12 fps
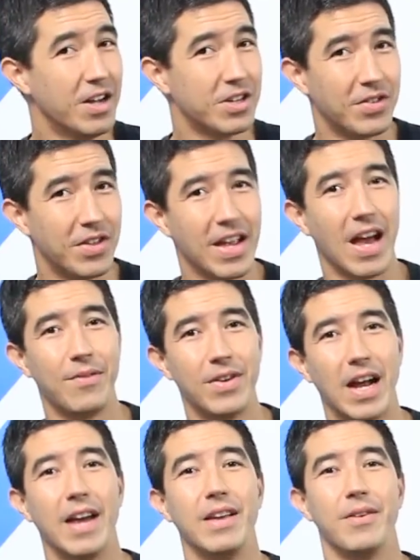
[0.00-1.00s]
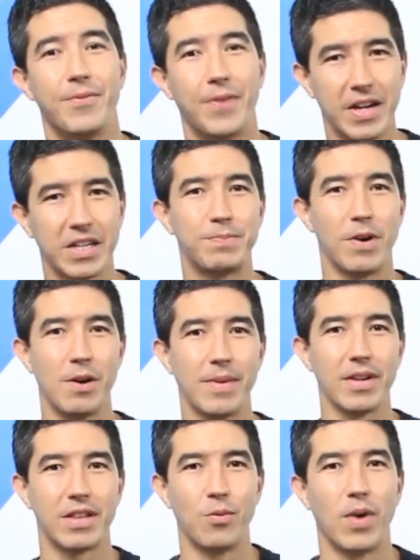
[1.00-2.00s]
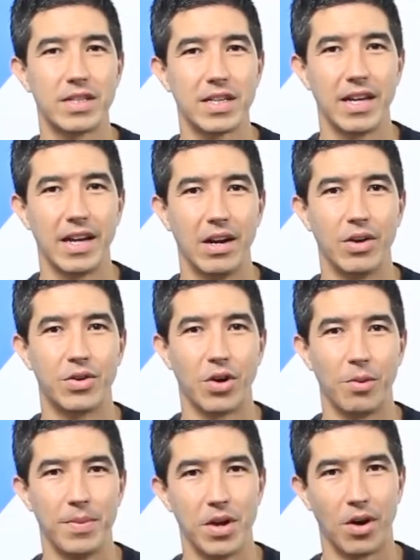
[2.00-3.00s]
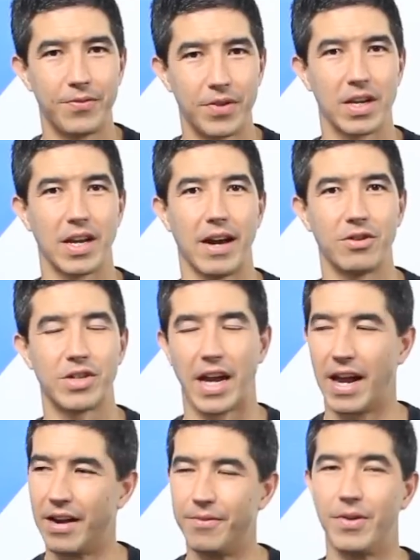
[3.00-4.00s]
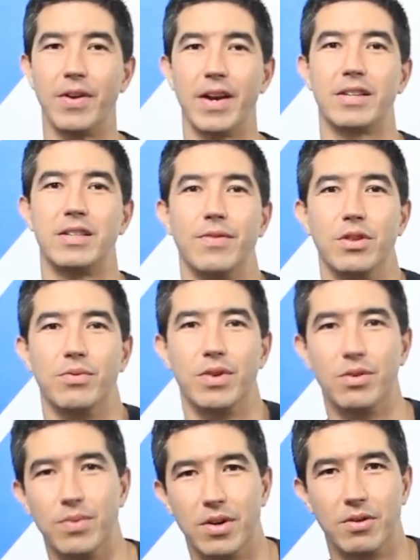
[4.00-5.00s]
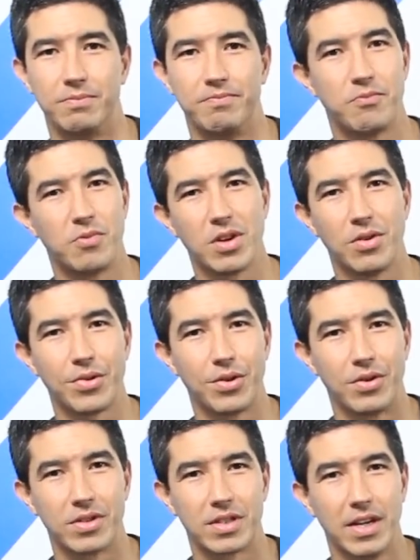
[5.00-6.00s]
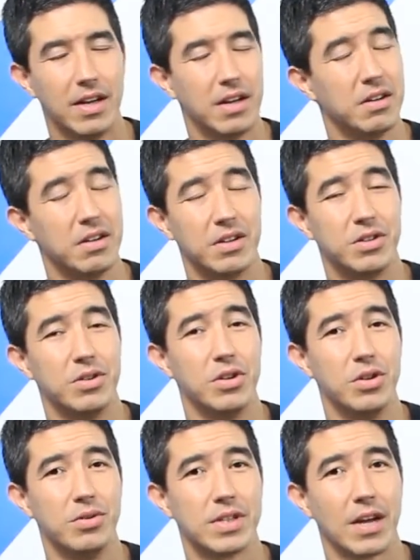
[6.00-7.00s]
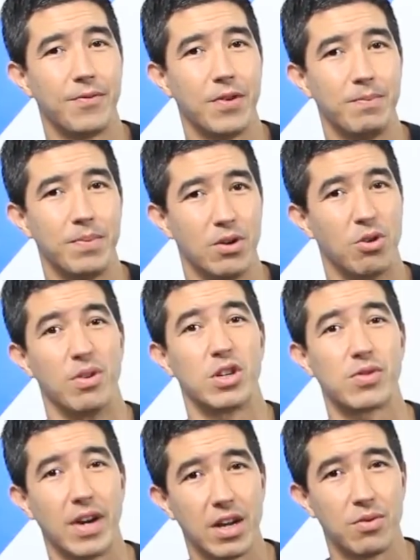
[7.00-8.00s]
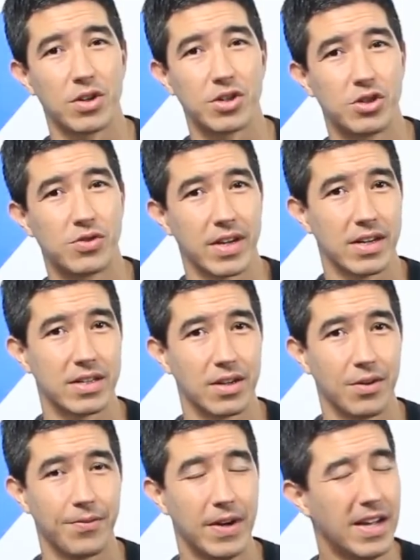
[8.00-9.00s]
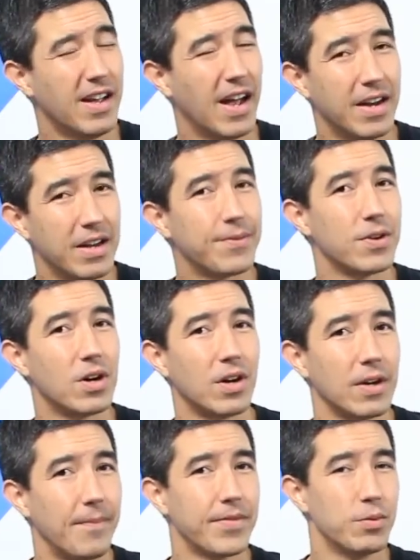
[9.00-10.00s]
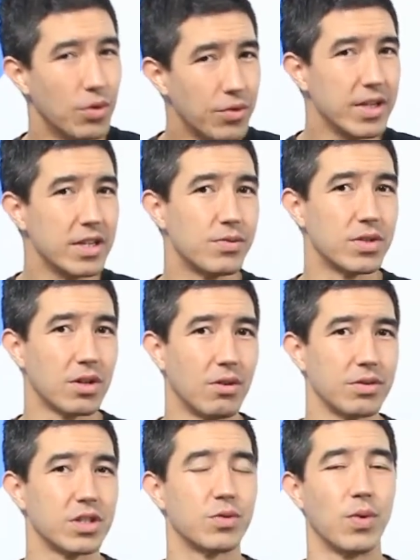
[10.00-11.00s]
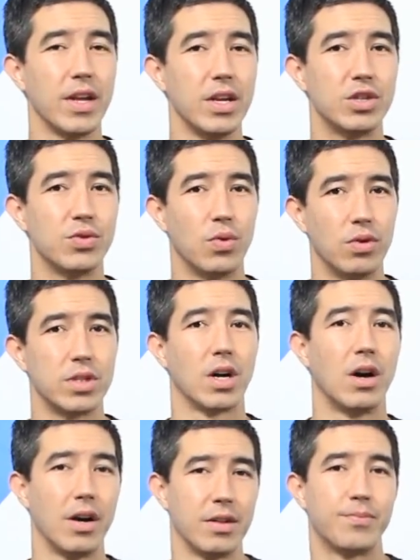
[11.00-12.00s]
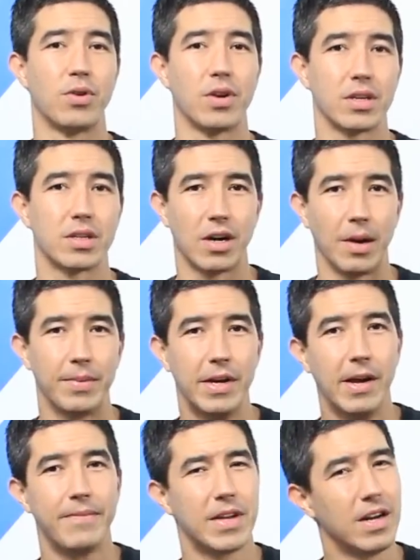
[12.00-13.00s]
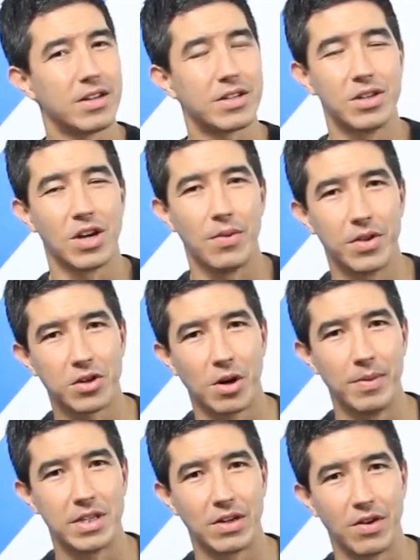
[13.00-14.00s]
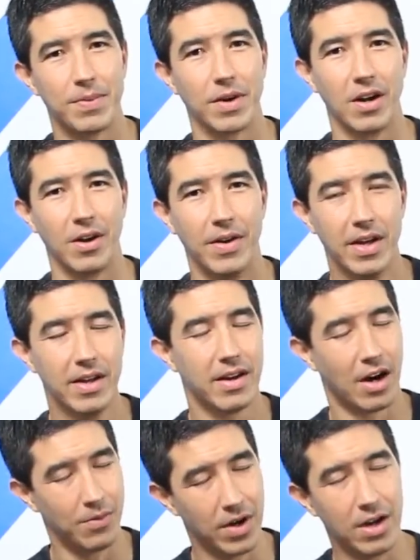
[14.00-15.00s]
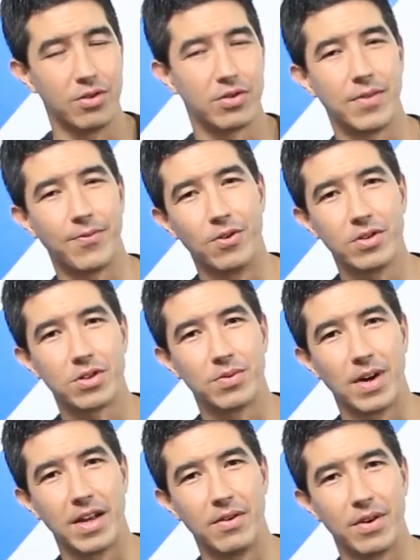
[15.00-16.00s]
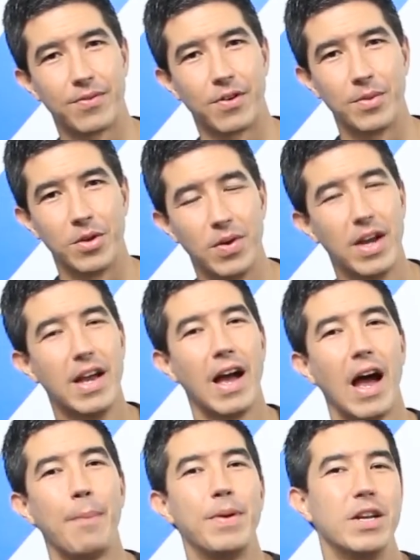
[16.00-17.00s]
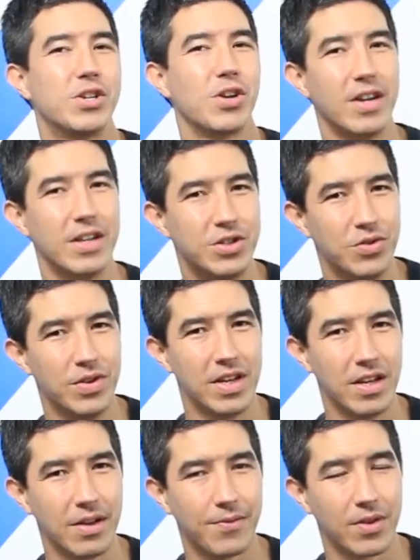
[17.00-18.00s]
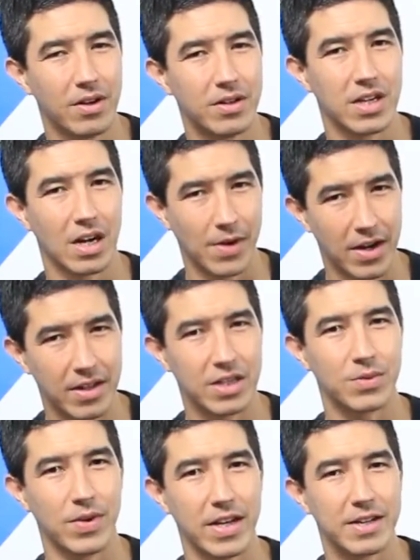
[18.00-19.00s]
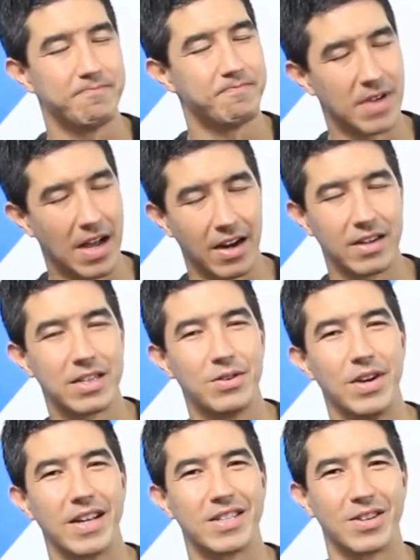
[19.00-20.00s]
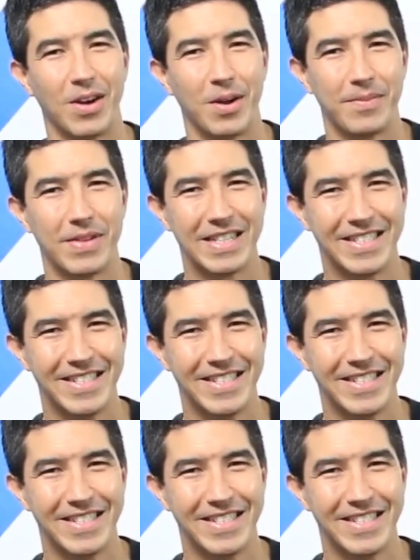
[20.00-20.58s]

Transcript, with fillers: So there you have it, a fun experiment that once again got me off the couch and very active in the real world. What are your thoughts? Uh, do you use a Fitbit or a training watch to track yourself? And if not, will these results sway you towards either product type? Let us know in the commentary below. I really look forward to uh, hearing from you. Happy Chinese New Year for those celebrating this week, and until next time.